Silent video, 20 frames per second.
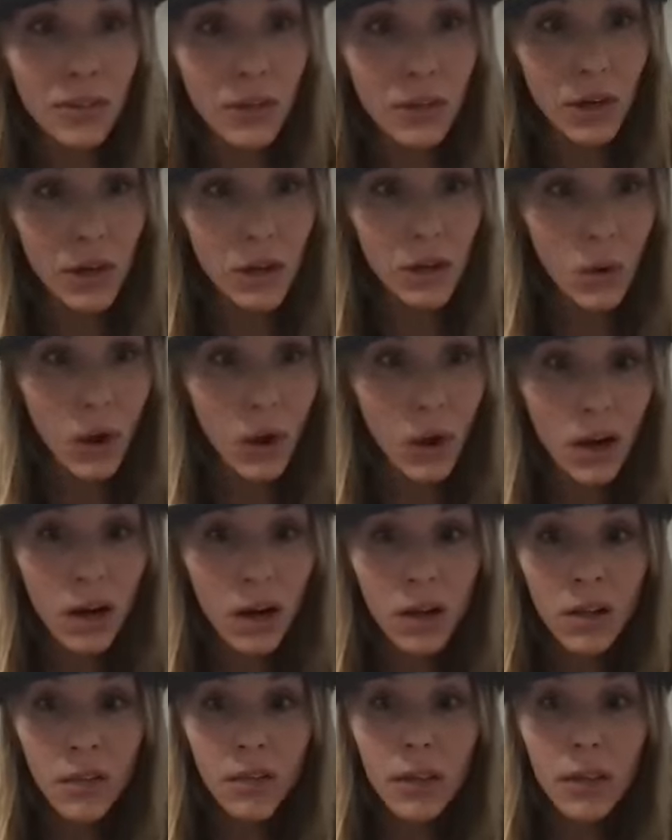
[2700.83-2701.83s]
very
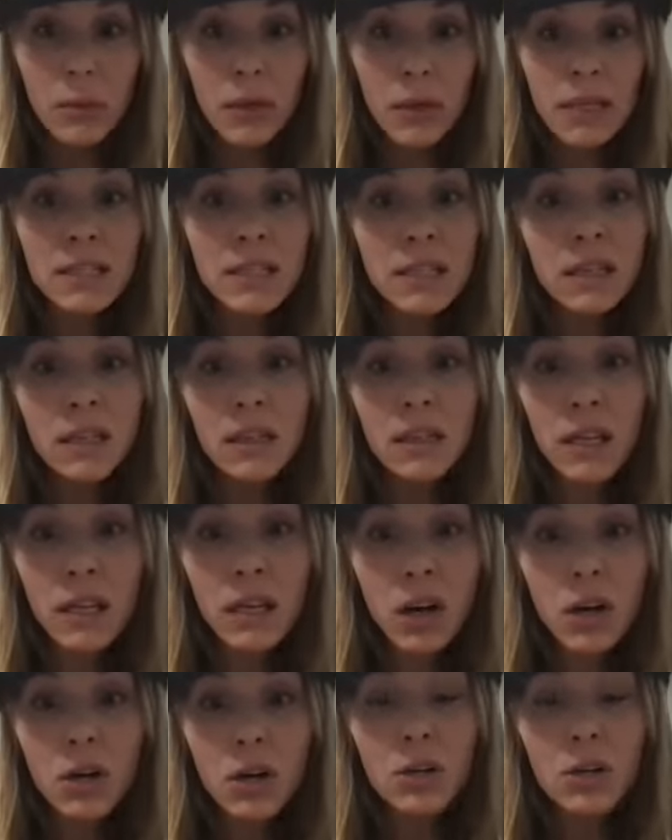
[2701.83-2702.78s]
well. They basically